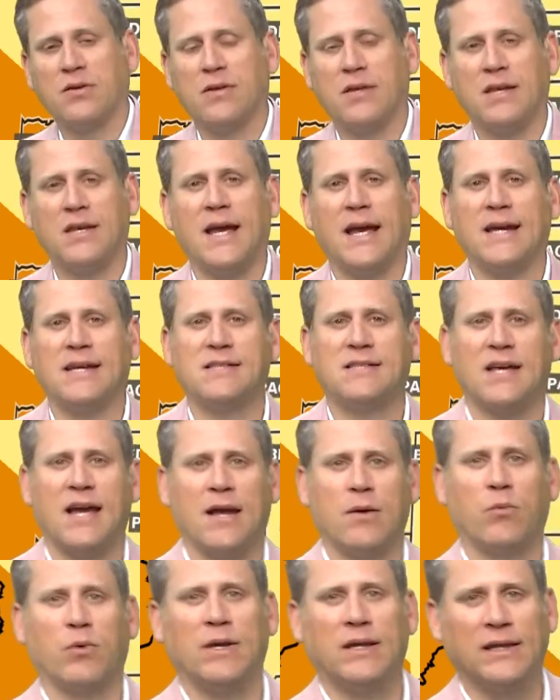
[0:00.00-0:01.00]
the
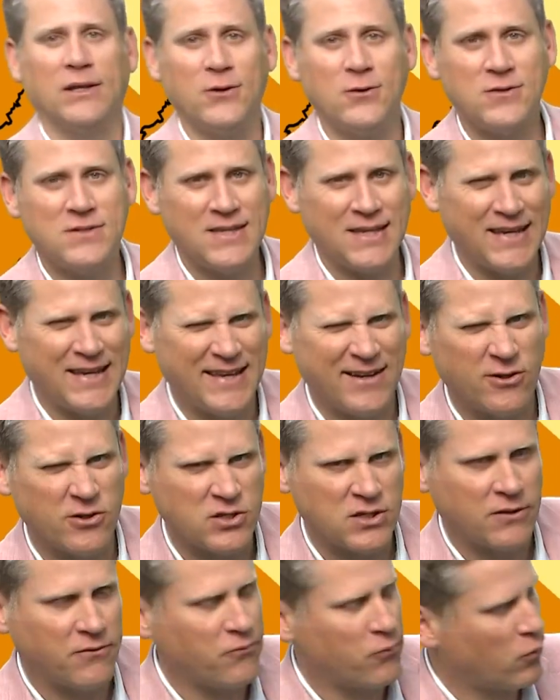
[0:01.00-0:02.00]
nighttime, we lose the
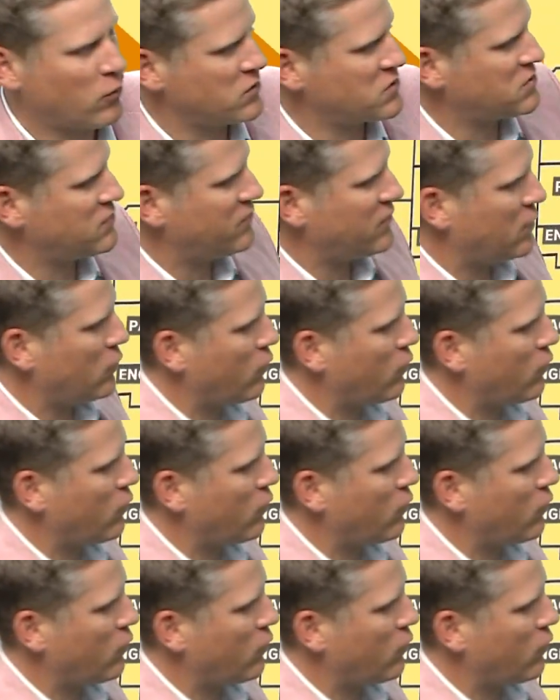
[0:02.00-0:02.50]
energy for severe